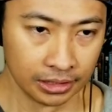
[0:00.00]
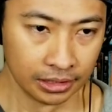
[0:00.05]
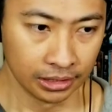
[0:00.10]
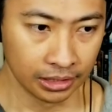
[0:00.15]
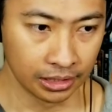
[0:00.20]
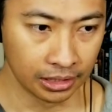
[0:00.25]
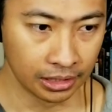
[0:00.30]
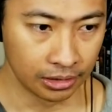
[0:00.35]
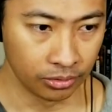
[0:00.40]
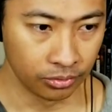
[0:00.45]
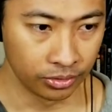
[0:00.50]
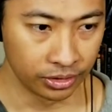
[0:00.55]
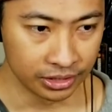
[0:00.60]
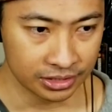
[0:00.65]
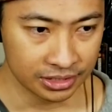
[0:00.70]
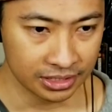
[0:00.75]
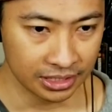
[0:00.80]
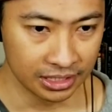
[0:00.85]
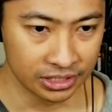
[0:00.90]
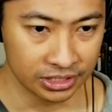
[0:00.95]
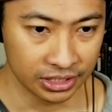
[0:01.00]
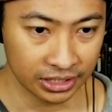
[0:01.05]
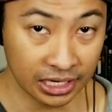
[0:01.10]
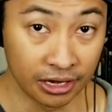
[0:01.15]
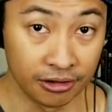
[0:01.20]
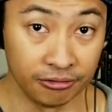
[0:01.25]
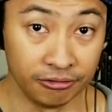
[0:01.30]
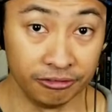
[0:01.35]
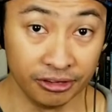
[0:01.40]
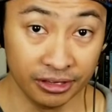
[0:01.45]
Uh, what else did I check
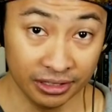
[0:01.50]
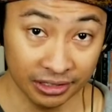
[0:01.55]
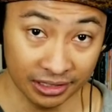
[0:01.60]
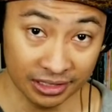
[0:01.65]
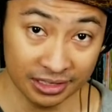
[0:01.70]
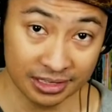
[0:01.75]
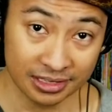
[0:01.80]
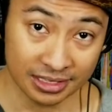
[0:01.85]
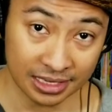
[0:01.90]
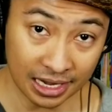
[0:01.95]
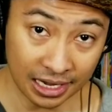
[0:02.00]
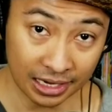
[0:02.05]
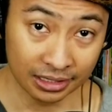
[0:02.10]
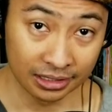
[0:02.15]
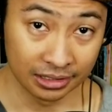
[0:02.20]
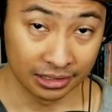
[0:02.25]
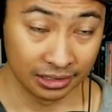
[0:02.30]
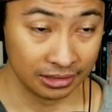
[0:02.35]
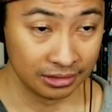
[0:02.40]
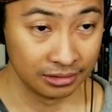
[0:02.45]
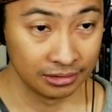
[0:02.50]
out? Vinland Saga.